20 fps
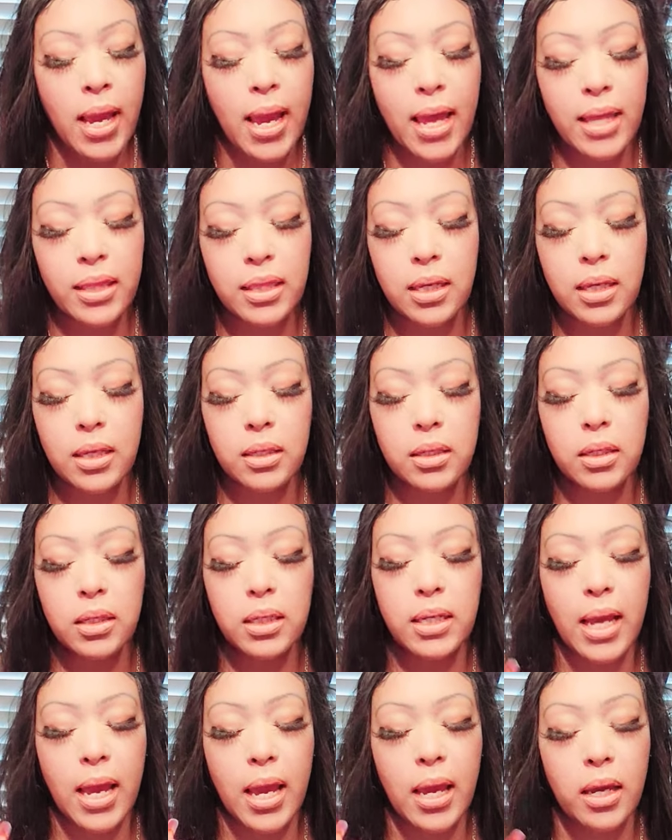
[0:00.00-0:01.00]
At the end of the
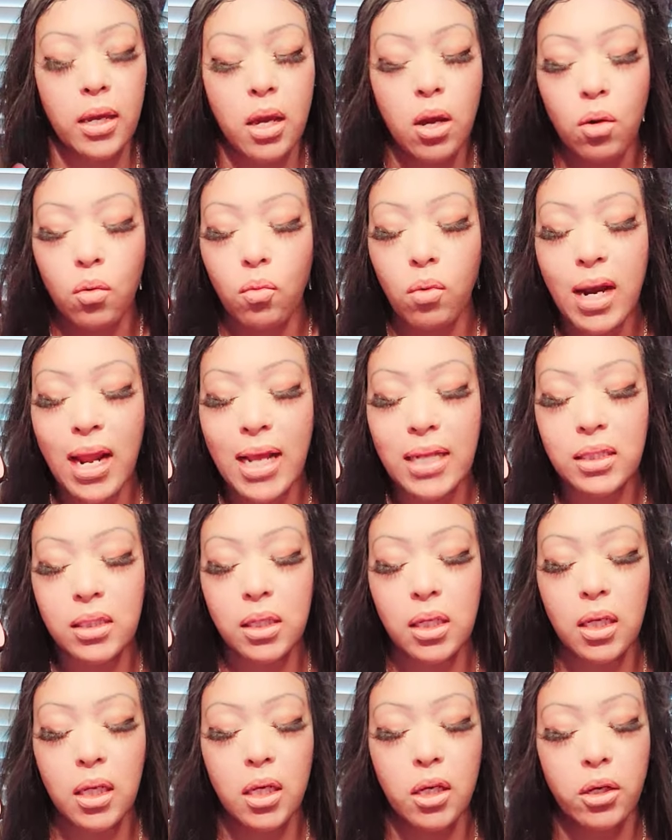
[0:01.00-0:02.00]
day, what I
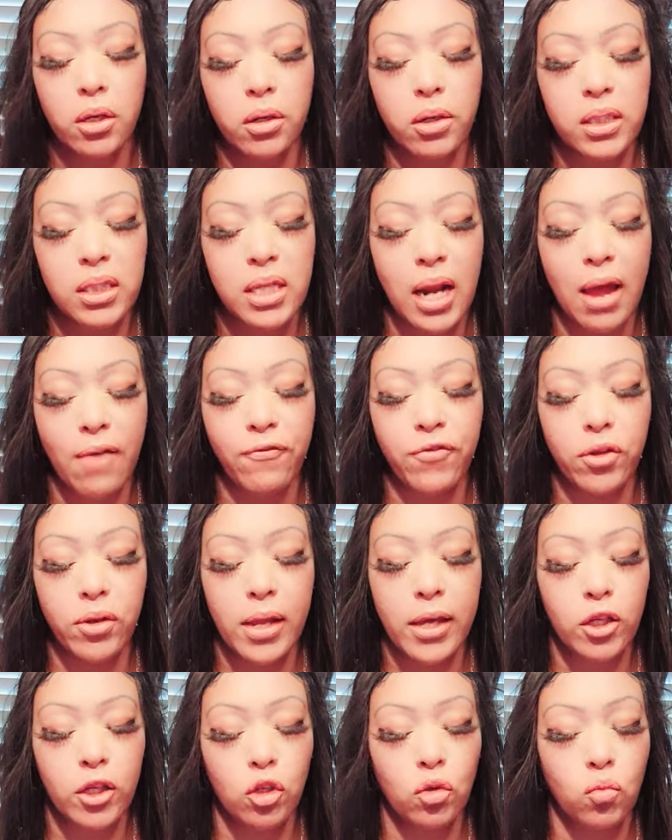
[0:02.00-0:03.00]
see here is that I feel
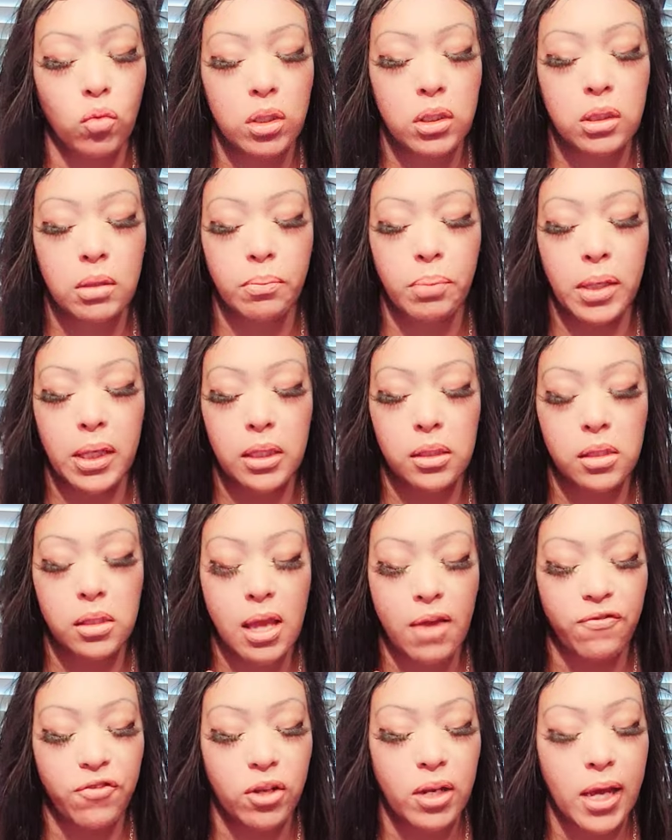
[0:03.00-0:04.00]
like you want some peace.
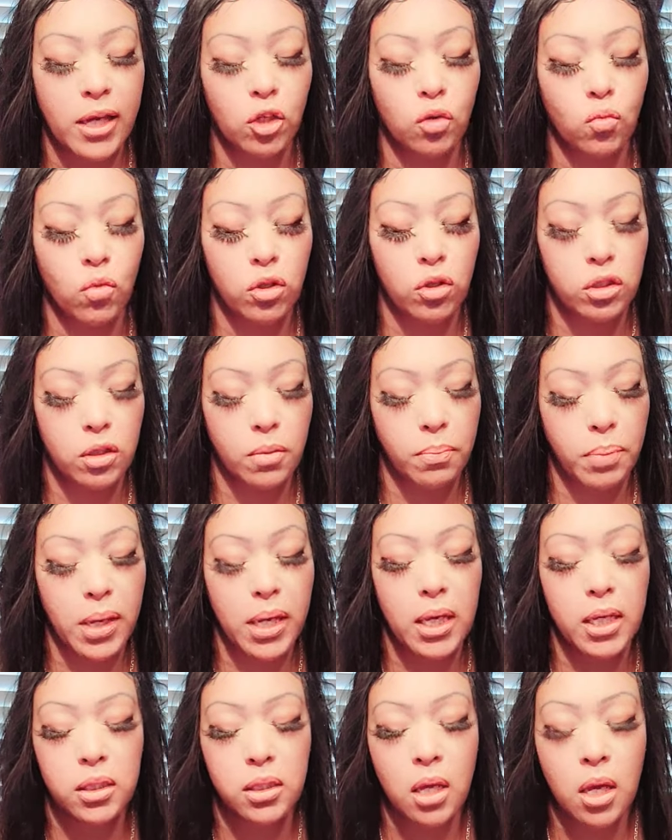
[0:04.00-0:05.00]
I feel like you want some
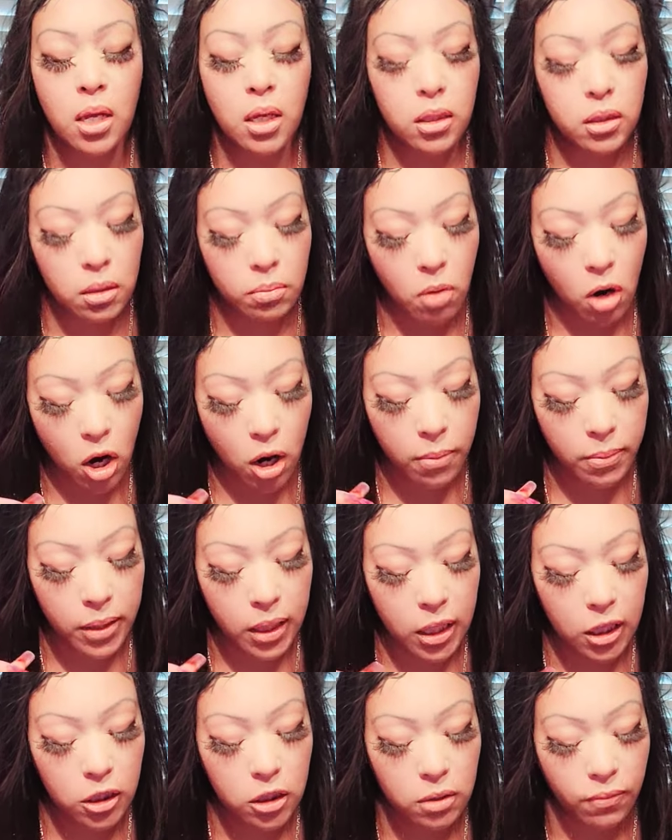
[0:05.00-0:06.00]
peace, some
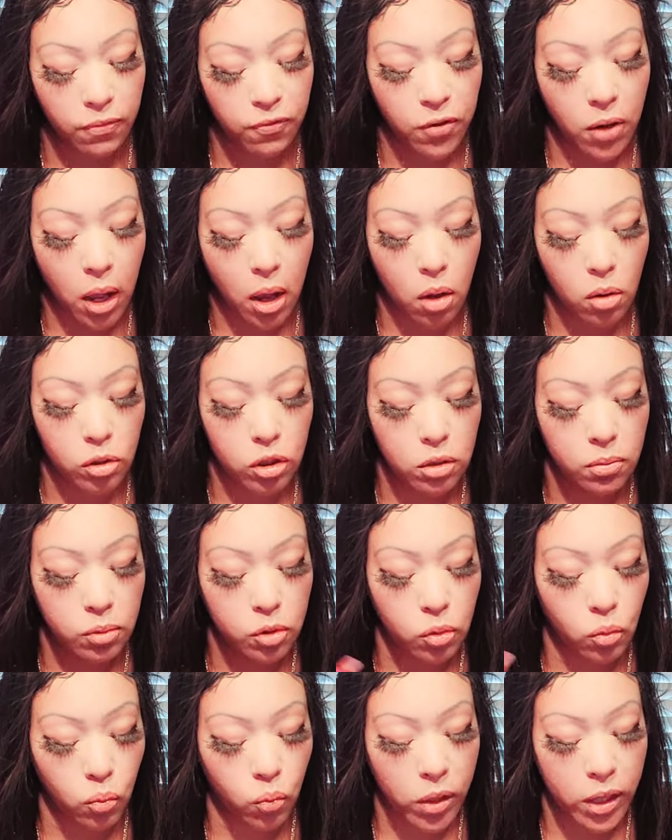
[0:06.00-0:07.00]
harmony, some flow, some
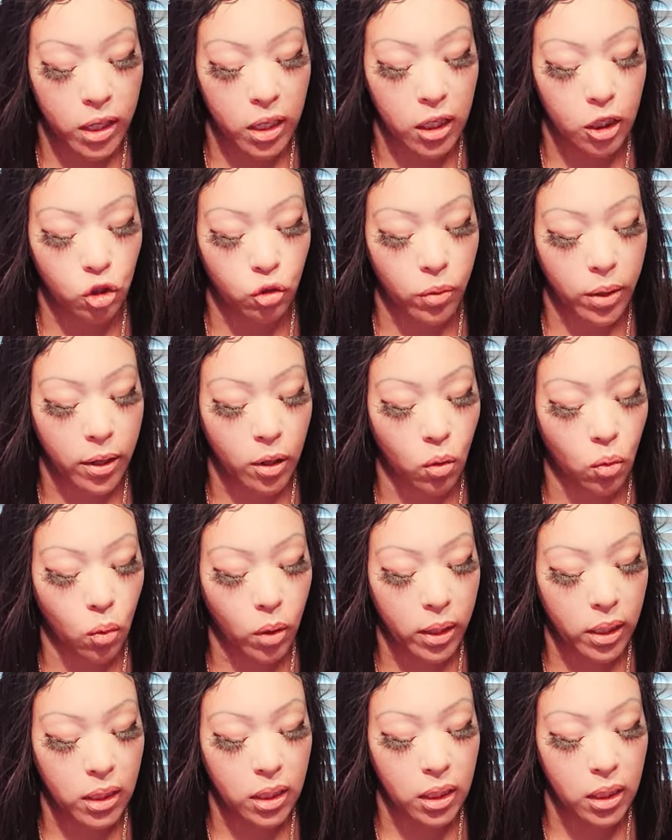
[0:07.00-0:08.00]
serenity,
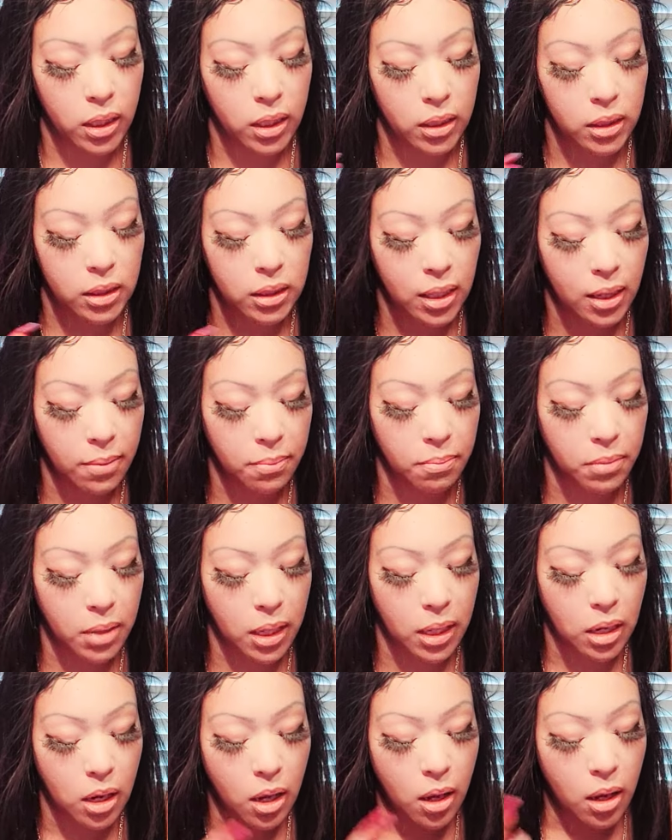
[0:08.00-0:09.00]
tranquility,
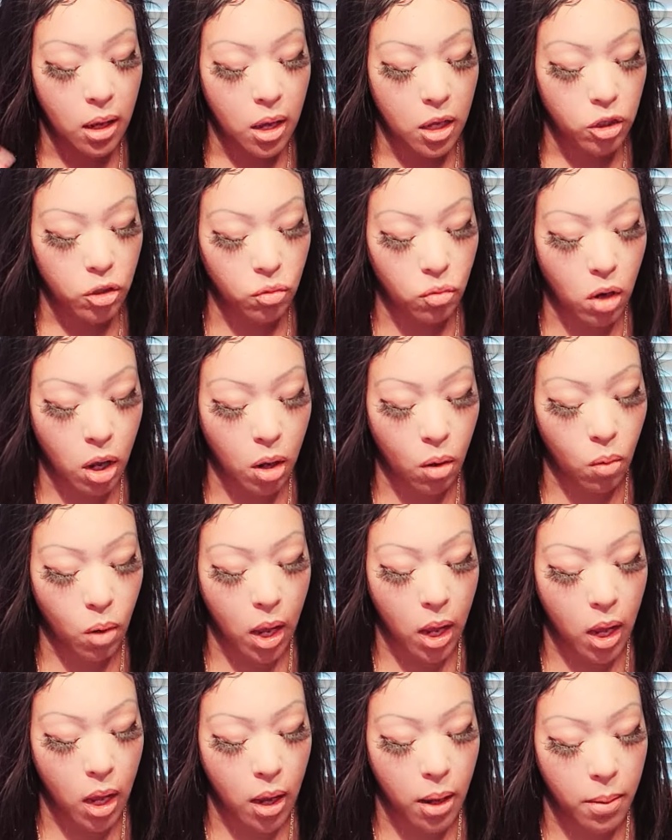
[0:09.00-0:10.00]
contentment, you know,
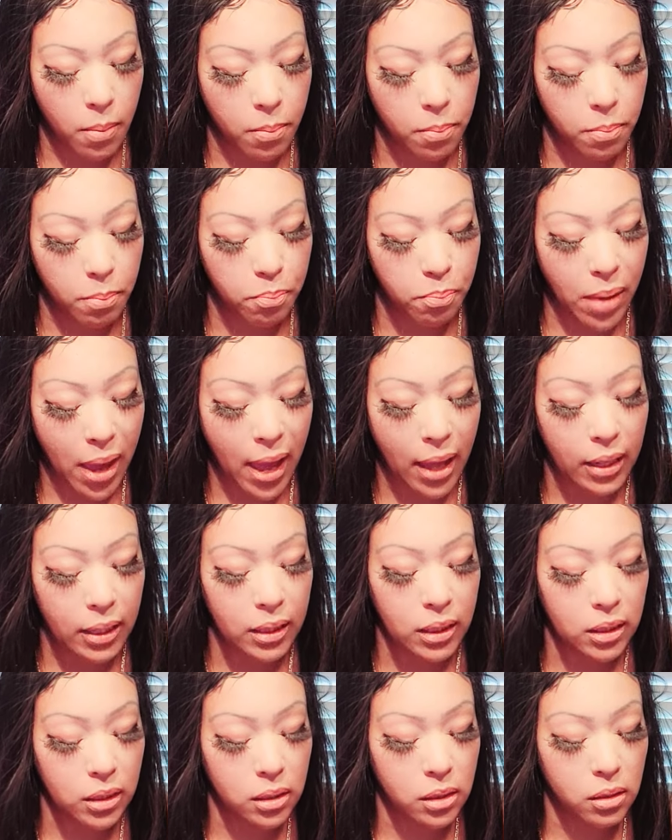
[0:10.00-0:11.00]
um,
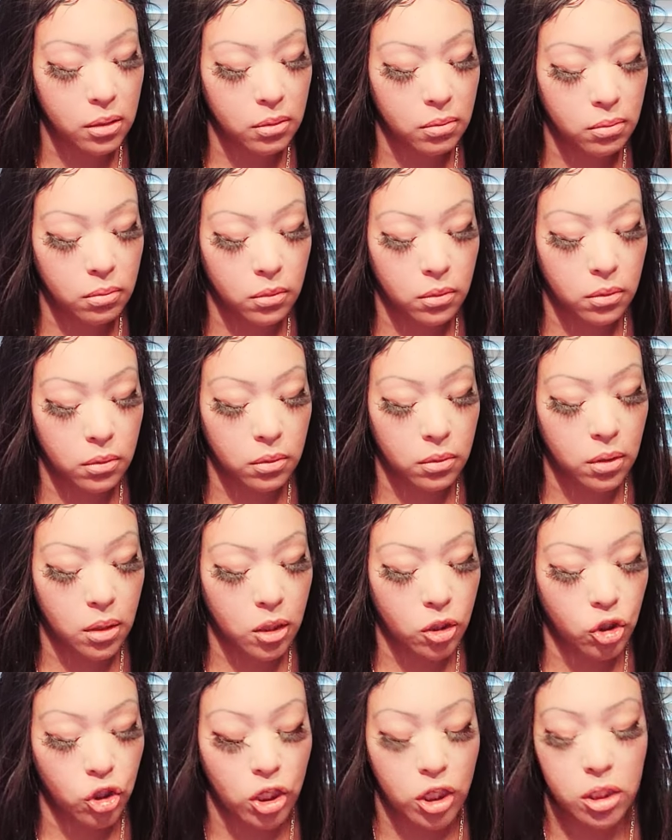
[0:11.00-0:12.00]
balance,
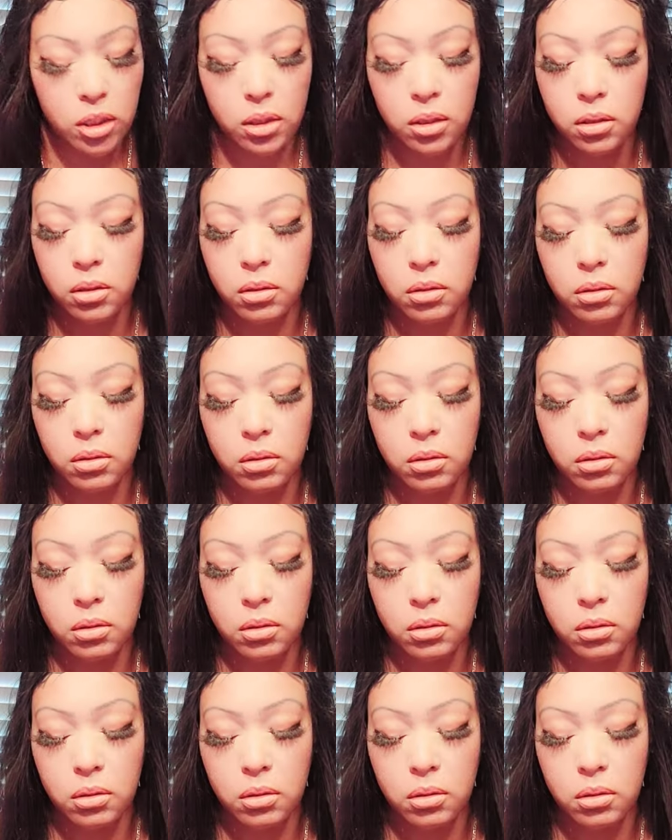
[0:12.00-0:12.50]
and just